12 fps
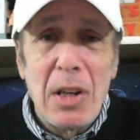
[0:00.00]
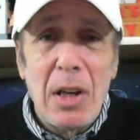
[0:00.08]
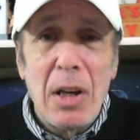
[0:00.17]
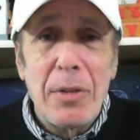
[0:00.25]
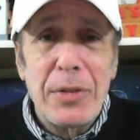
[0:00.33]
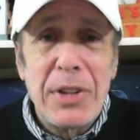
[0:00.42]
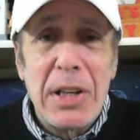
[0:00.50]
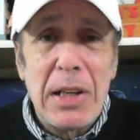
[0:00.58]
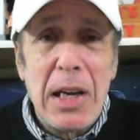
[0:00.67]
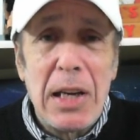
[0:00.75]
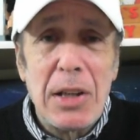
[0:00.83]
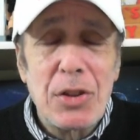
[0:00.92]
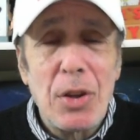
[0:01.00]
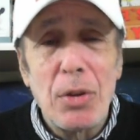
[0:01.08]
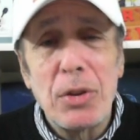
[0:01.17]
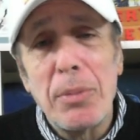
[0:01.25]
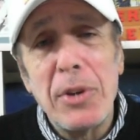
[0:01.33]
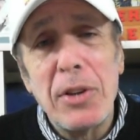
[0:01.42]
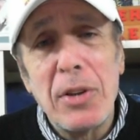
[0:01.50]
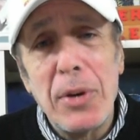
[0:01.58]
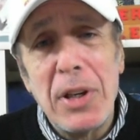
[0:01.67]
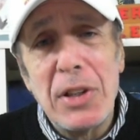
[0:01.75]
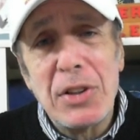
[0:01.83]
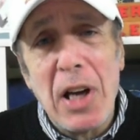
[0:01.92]
of TNA. So
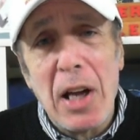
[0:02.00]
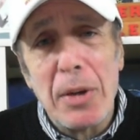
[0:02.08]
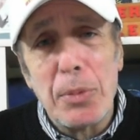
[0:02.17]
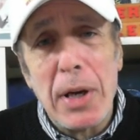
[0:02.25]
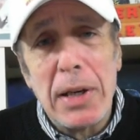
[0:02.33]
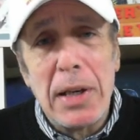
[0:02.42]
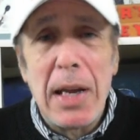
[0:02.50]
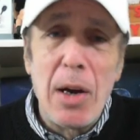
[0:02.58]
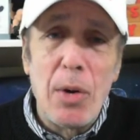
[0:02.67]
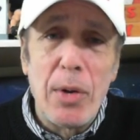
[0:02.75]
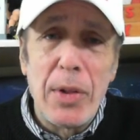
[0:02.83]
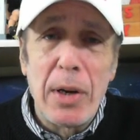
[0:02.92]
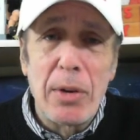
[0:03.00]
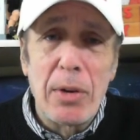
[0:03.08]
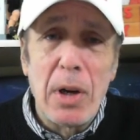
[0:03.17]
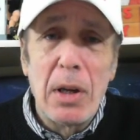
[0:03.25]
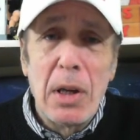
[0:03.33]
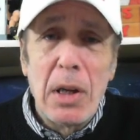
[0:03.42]
WWE's got him right now, and they're